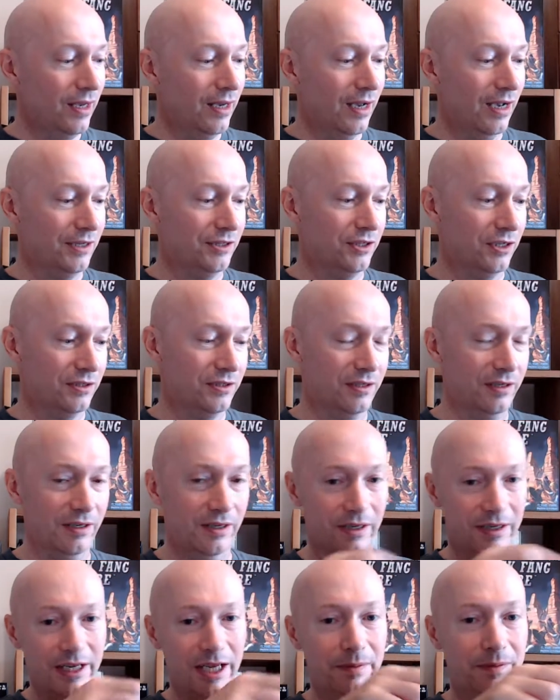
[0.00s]
it's just
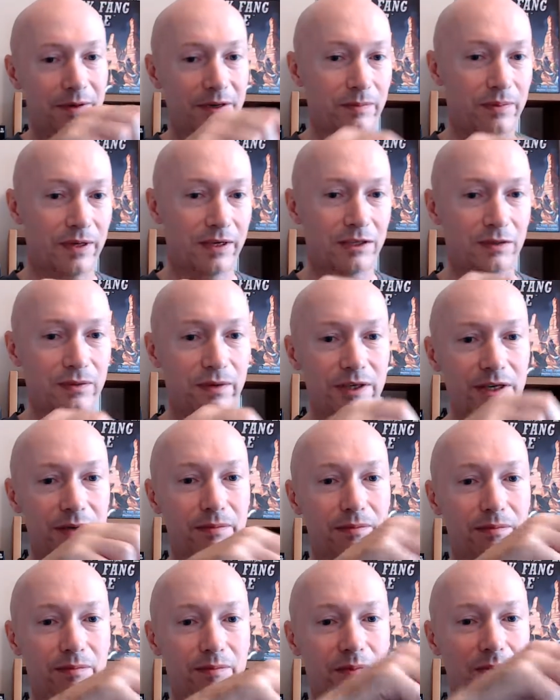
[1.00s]
to keep it in place when
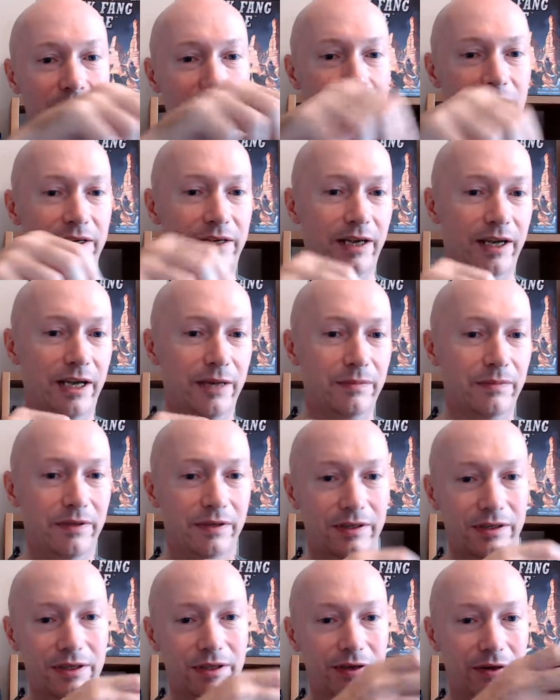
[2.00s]
you're playing your game
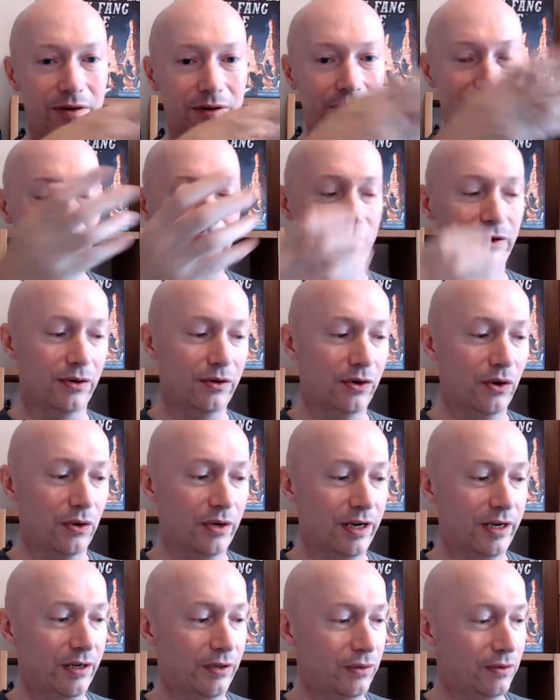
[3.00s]
and you're not
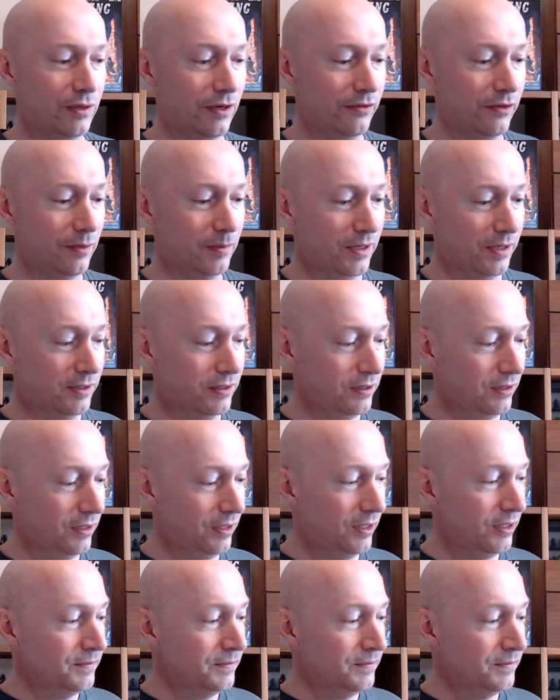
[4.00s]
knocking it all over the place.